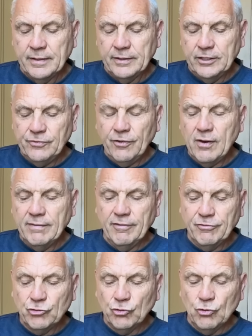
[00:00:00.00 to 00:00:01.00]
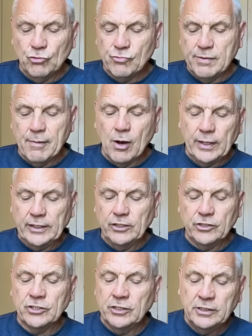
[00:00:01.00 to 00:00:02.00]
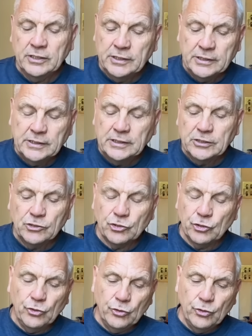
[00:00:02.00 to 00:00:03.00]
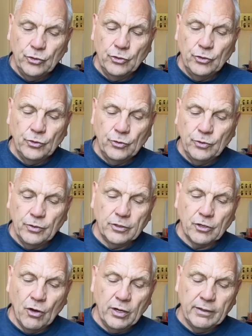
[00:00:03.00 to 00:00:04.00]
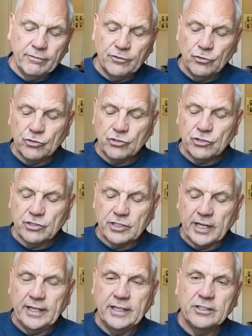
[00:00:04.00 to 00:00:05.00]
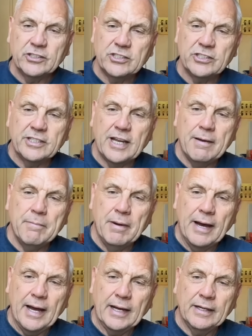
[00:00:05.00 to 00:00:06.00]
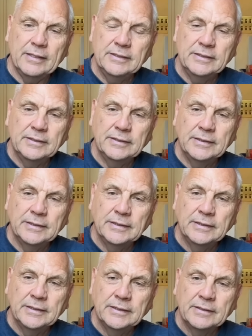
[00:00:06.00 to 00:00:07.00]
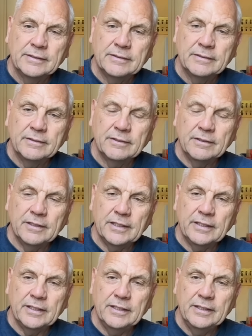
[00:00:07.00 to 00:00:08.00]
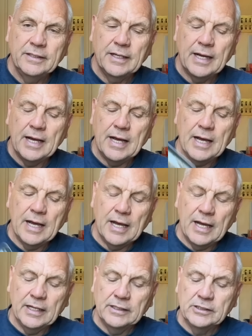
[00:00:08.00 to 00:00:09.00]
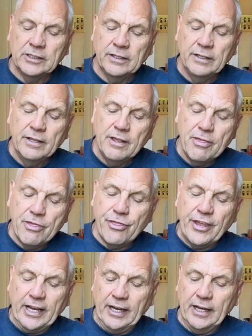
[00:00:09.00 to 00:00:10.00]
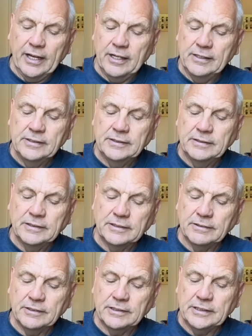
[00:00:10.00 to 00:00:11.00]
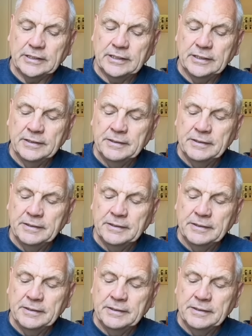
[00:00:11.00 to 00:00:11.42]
This Five of Swords reminds us to kind of just take a step back, right, and think, right?